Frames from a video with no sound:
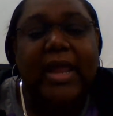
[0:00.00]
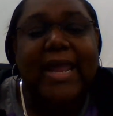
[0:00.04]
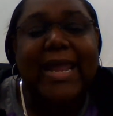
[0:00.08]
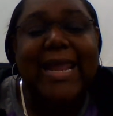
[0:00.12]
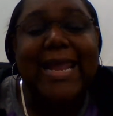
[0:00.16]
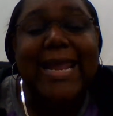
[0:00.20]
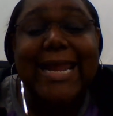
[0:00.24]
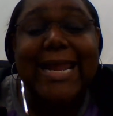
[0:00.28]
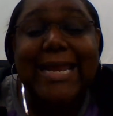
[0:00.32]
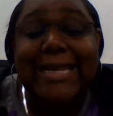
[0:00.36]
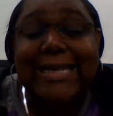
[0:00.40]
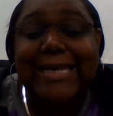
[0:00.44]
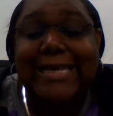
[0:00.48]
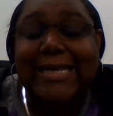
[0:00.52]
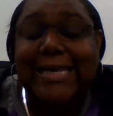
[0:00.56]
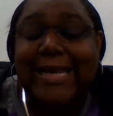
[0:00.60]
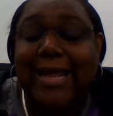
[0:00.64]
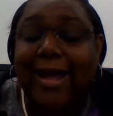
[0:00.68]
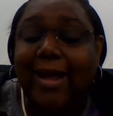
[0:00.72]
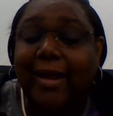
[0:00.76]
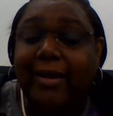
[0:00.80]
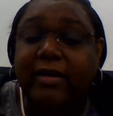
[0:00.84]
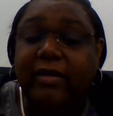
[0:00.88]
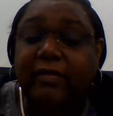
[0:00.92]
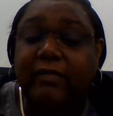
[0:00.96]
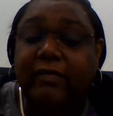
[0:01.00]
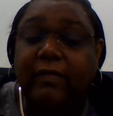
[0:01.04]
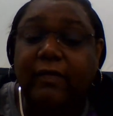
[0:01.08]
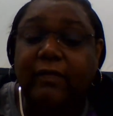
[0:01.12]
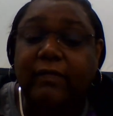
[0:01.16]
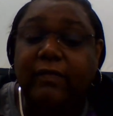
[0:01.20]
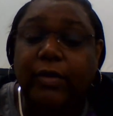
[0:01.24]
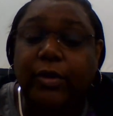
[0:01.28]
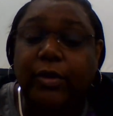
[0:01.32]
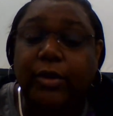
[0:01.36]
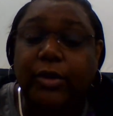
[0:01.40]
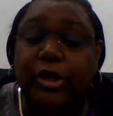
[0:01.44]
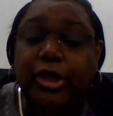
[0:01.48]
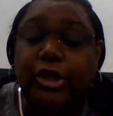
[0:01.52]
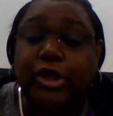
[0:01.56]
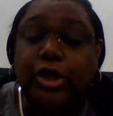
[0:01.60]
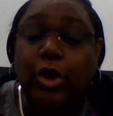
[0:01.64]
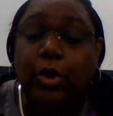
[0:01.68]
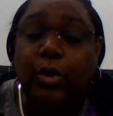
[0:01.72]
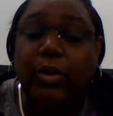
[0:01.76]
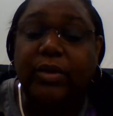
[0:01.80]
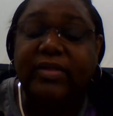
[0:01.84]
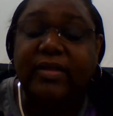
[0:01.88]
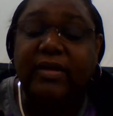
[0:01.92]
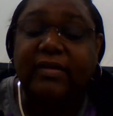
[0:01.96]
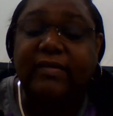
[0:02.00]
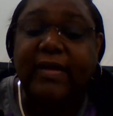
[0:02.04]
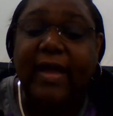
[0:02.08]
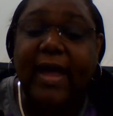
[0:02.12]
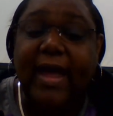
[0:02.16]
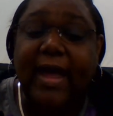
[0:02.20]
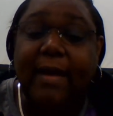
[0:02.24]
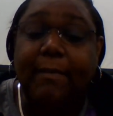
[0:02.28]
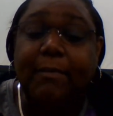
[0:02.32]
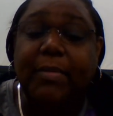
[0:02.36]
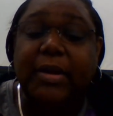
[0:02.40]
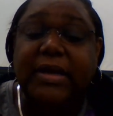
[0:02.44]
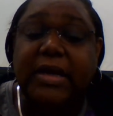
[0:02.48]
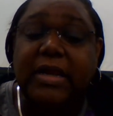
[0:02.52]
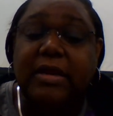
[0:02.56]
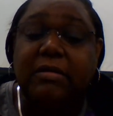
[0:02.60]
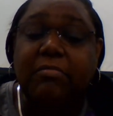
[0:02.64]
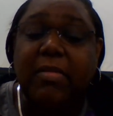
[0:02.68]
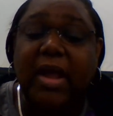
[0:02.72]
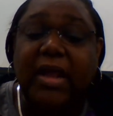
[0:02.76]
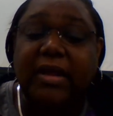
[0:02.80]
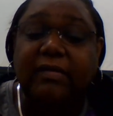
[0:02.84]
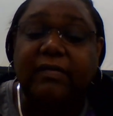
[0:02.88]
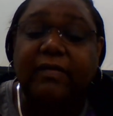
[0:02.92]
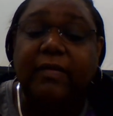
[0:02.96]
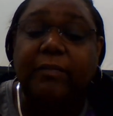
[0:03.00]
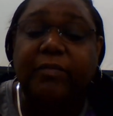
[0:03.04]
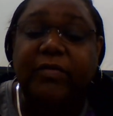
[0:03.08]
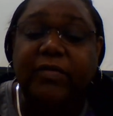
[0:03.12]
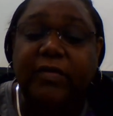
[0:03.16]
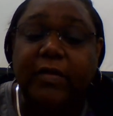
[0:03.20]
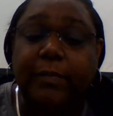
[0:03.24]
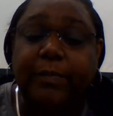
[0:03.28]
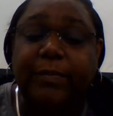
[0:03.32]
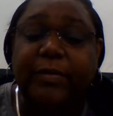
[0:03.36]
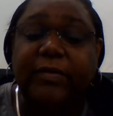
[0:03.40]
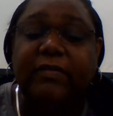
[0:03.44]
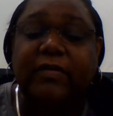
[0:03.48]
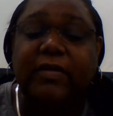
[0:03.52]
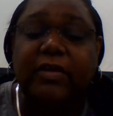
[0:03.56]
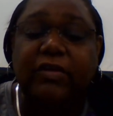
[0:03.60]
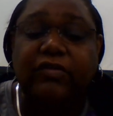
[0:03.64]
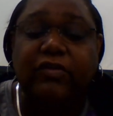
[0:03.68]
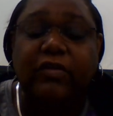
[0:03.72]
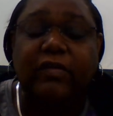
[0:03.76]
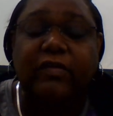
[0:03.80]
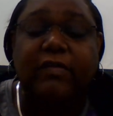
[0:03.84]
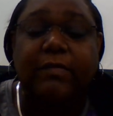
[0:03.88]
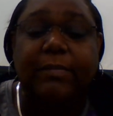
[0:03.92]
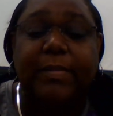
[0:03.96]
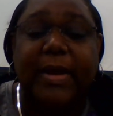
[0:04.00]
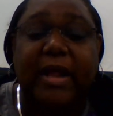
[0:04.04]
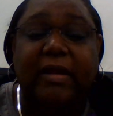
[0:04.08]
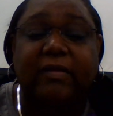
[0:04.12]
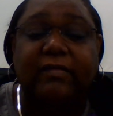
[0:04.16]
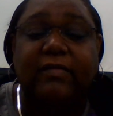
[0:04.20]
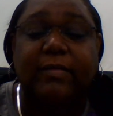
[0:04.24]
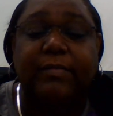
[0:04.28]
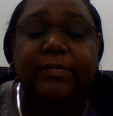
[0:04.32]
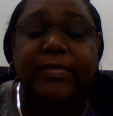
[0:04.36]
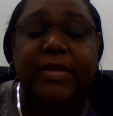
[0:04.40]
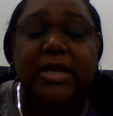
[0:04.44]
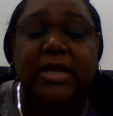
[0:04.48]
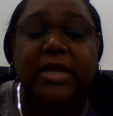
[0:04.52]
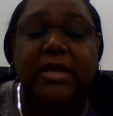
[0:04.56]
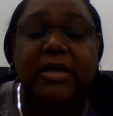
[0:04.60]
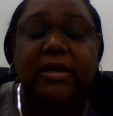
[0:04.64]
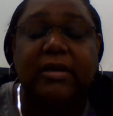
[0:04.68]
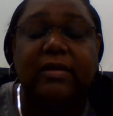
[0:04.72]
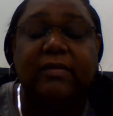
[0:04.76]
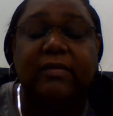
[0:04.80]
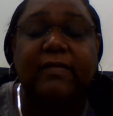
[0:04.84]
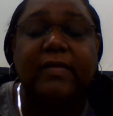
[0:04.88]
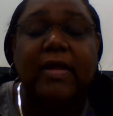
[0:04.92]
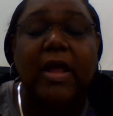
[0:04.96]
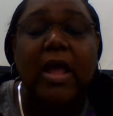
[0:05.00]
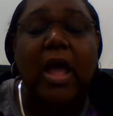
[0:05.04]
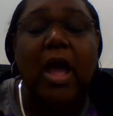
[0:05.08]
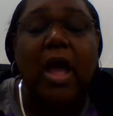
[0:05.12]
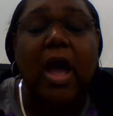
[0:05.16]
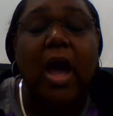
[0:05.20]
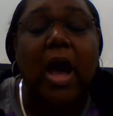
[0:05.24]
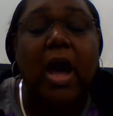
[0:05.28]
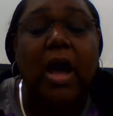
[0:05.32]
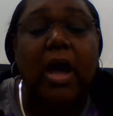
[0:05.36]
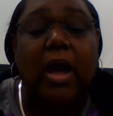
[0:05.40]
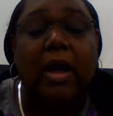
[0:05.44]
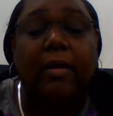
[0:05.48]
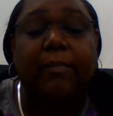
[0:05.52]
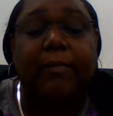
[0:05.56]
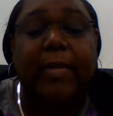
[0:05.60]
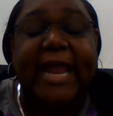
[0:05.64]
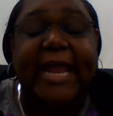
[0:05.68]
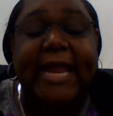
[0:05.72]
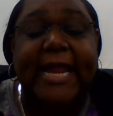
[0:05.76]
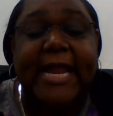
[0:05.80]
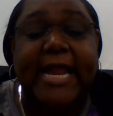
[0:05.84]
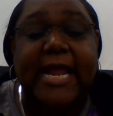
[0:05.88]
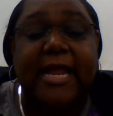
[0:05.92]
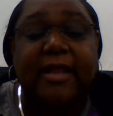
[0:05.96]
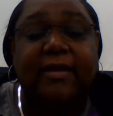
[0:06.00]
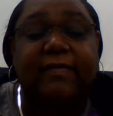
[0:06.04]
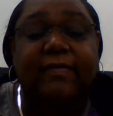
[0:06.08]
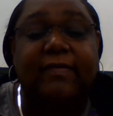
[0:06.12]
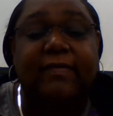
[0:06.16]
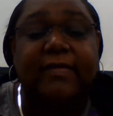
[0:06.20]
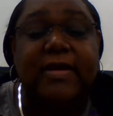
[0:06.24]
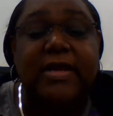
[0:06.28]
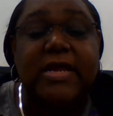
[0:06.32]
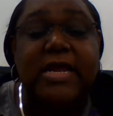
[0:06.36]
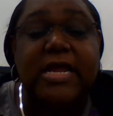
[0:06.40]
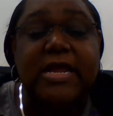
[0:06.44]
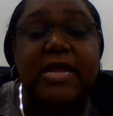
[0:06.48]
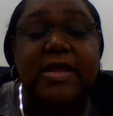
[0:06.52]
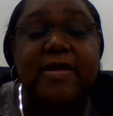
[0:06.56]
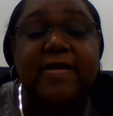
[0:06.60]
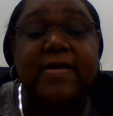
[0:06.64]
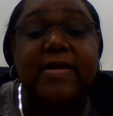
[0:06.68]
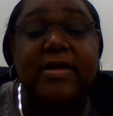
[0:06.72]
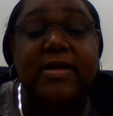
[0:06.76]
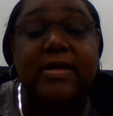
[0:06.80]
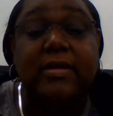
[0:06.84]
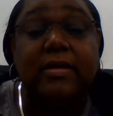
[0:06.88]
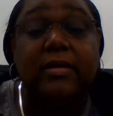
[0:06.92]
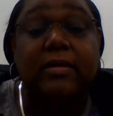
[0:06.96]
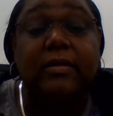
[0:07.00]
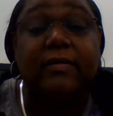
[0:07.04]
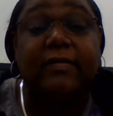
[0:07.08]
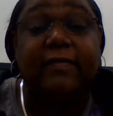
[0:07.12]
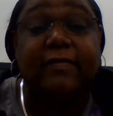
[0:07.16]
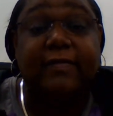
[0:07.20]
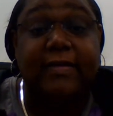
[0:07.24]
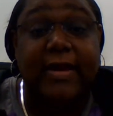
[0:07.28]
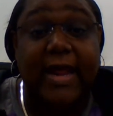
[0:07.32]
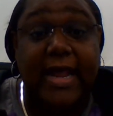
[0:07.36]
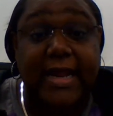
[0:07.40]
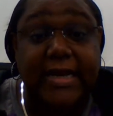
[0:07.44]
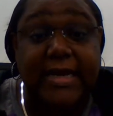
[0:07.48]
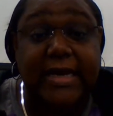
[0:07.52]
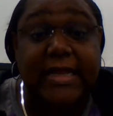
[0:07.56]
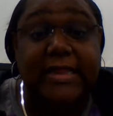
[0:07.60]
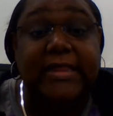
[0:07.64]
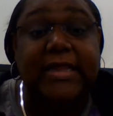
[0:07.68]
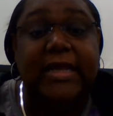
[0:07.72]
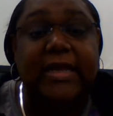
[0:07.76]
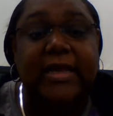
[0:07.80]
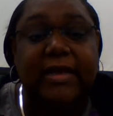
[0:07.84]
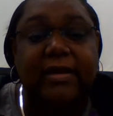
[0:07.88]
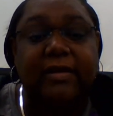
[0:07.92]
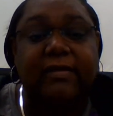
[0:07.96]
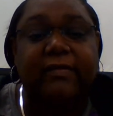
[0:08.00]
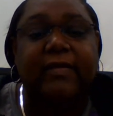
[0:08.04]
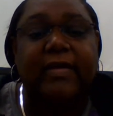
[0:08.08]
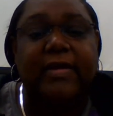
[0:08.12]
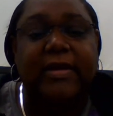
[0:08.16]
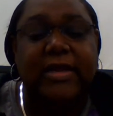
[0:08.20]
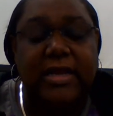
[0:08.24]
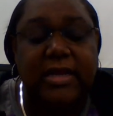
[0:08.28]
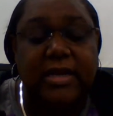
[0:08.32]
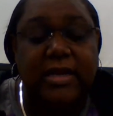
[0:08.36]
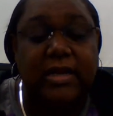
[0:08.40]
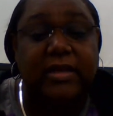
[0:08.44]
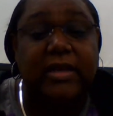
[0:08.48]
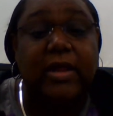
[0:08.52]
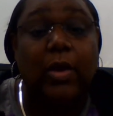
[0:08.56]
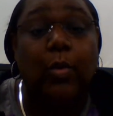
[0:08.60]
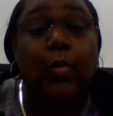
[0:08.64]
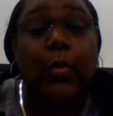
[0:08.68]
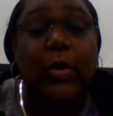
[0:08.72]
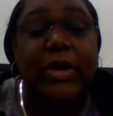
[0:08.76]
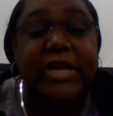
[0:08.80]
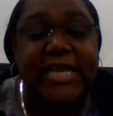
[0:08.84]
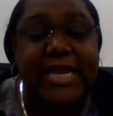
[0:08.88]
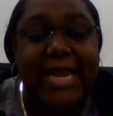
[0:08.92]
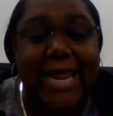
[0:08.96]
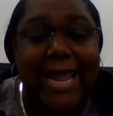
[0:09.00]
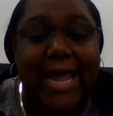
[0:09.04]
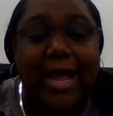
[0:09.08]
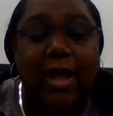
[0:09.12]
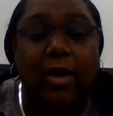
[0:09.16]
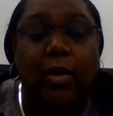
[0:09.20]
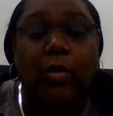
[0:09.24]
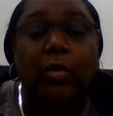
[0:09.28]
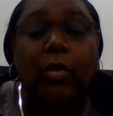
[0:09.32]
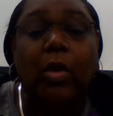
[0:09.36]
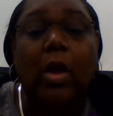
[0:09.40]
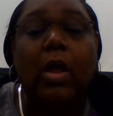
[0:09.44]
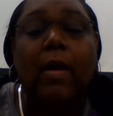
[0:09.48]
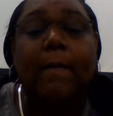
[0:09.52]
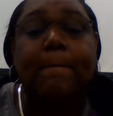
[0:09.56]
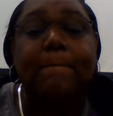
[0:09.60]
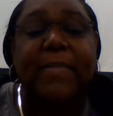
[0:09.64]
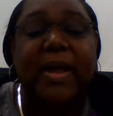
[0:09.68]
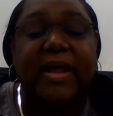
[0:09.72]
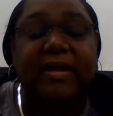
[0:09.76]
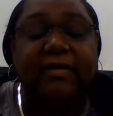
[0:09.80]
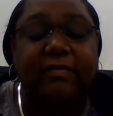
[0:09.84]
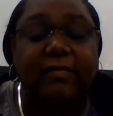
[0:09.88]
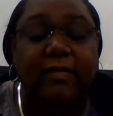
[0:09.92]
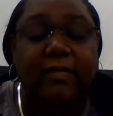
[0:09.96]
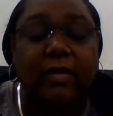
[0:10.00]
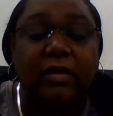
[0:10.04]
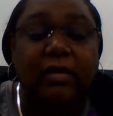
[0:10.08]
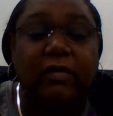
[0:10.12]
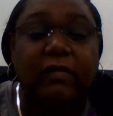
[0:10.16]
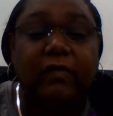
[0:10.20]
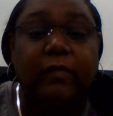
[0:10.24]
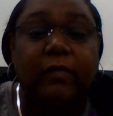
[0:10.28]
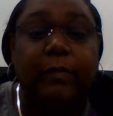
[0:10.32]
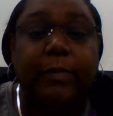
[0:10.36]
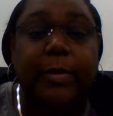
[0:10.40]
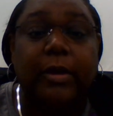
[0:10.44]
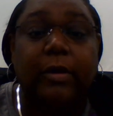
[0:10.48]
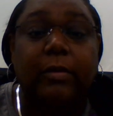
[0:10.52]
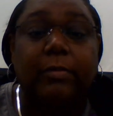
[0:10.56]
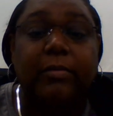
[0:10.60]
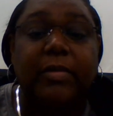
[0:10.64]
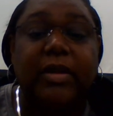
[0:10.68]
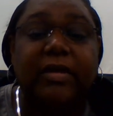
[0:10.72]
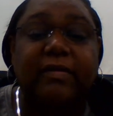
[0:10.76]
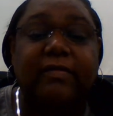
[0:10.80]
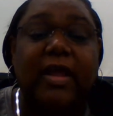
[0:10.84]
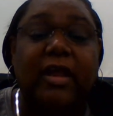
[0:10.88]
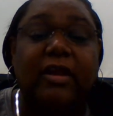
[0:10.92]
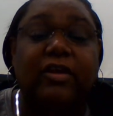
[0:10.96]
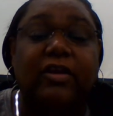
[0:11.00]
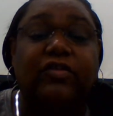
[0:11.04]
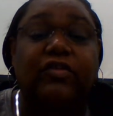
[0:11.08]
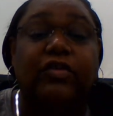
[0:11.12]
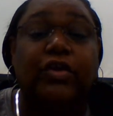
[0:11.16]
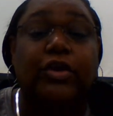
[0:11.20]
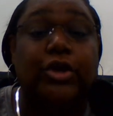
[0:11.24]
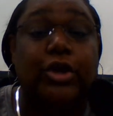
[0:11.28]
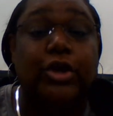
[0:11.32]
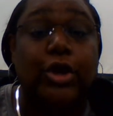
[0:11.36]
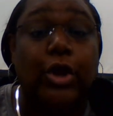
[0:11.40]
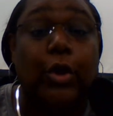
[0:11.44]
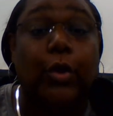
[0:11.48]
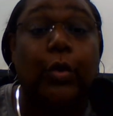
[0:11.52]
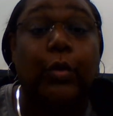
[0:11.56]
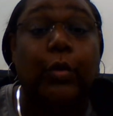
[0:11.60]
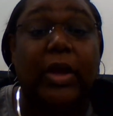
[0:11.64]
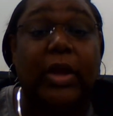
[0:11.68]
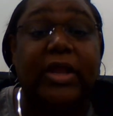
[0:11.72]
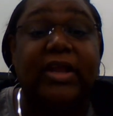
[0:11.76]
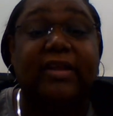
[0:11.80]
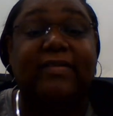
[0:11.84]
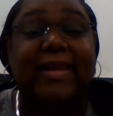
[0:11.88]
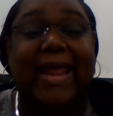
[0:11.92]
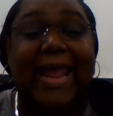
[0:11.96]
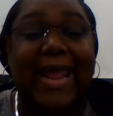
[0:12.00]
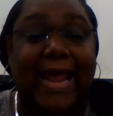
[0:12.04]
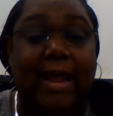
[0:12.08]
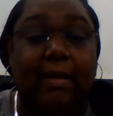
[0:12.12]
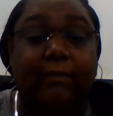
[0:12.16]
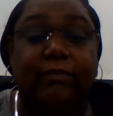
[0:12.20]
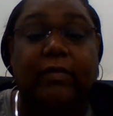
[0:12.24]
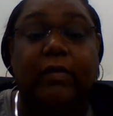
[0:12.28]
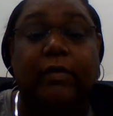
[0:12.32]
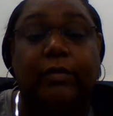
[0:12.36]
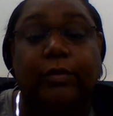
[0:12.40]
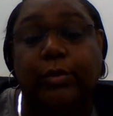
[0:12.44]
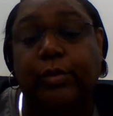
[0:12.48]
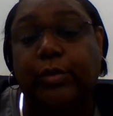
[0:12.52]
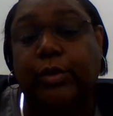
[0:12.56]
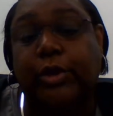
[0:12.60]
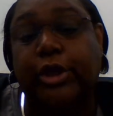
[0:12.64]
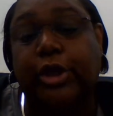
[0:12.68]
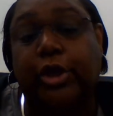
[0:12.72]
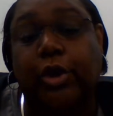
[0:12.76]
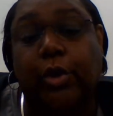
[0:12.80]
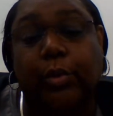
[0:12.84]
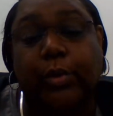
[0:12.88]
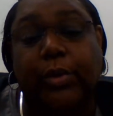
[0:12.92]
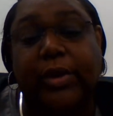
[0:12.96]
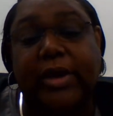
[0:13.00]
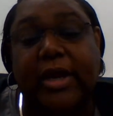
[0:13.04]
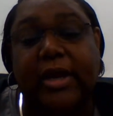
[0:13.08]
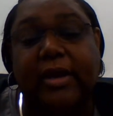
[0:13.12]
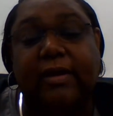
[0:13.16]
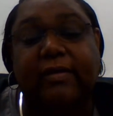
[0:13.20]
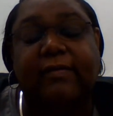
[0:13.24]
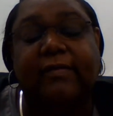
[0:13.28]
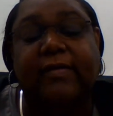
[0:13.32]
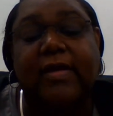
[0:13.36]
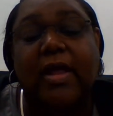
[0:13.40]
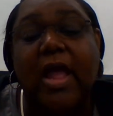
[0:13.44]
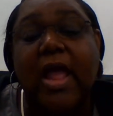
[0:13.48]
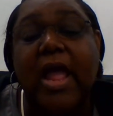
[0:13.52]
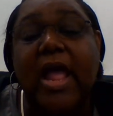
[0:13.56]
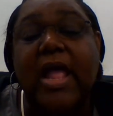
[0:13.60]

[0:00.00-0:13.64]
He did not necessarily know at the time, but he made some suppositions about some things, and he stated things again that we now, based on experimentation, know is absolutely correct.